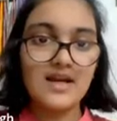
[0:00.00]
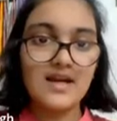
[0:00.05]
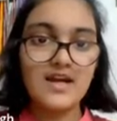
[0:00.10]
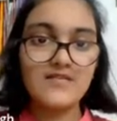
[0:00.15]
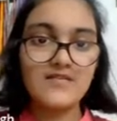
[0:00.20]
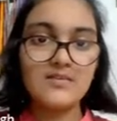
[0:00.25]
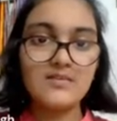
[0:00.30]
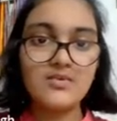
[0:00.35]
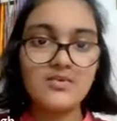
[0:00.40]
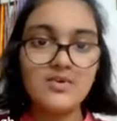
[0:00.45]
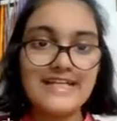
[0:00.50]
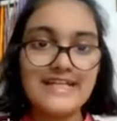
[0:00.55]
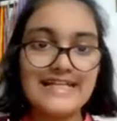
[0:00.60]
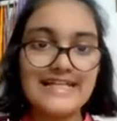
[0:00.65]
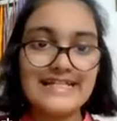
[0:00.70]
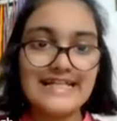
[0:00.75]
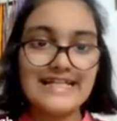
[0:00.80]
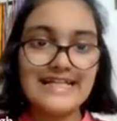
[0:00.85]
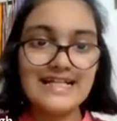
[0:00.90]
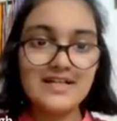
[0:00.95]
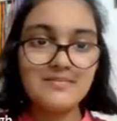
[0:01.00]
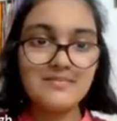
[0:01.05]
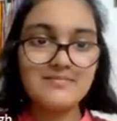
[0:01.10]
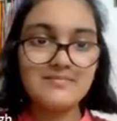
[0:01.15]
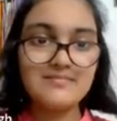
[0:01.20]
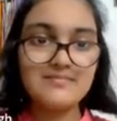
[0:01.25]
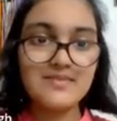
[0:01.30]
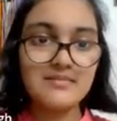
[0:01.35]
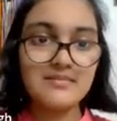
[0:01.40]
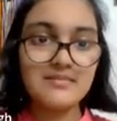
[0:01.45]
I have a more detailed
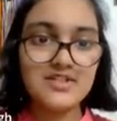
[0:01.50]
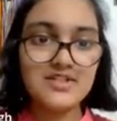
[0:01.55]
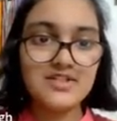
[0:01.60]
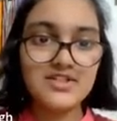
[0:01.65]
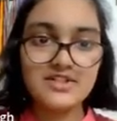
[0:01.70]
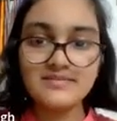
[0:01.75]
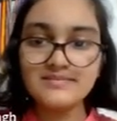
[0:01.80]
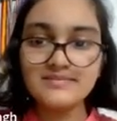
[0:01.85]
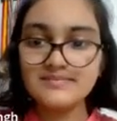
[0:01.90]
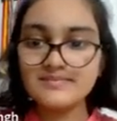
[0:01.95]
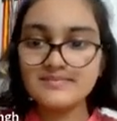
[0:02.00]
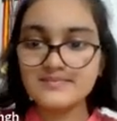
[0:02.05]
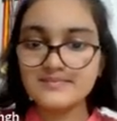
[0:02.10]
image here.